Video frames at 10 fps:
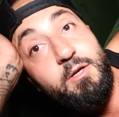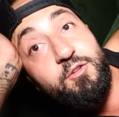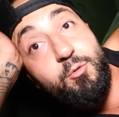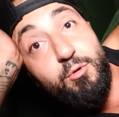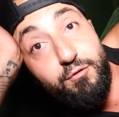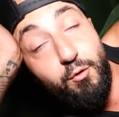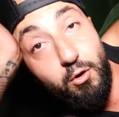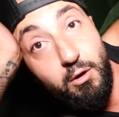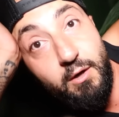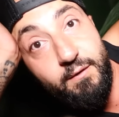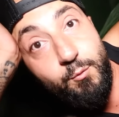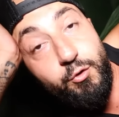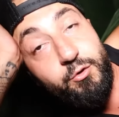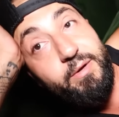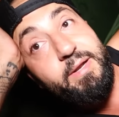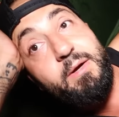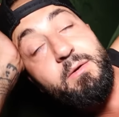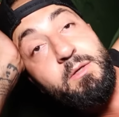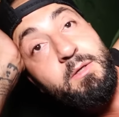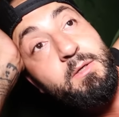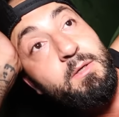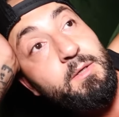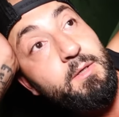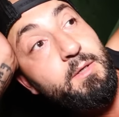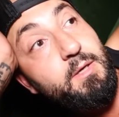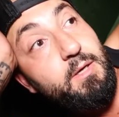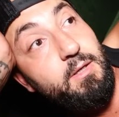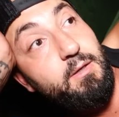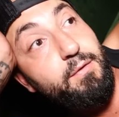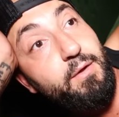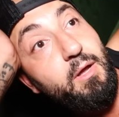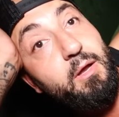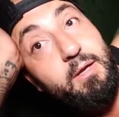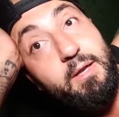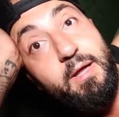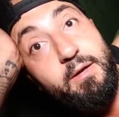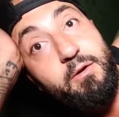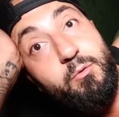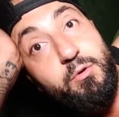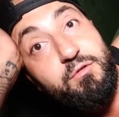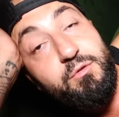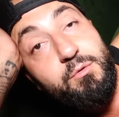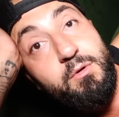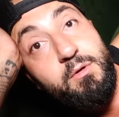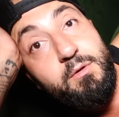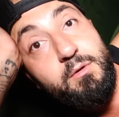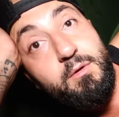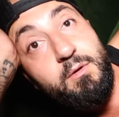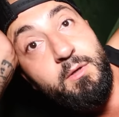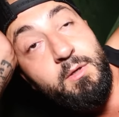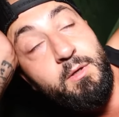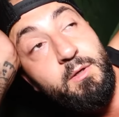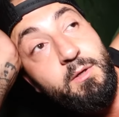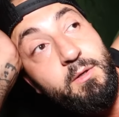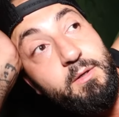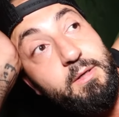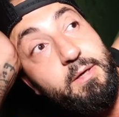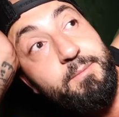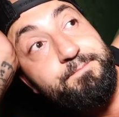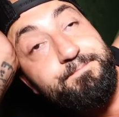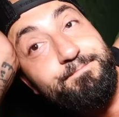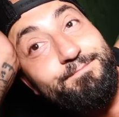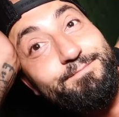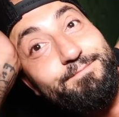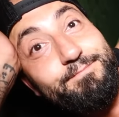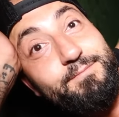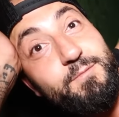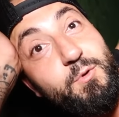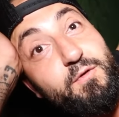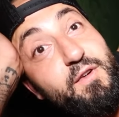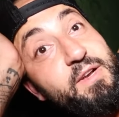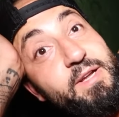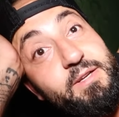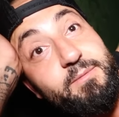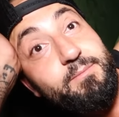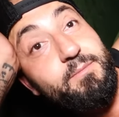It's almost four o'clock in the morning right now, and I think I'm gonna get out of here real soon. Yeah, fun night.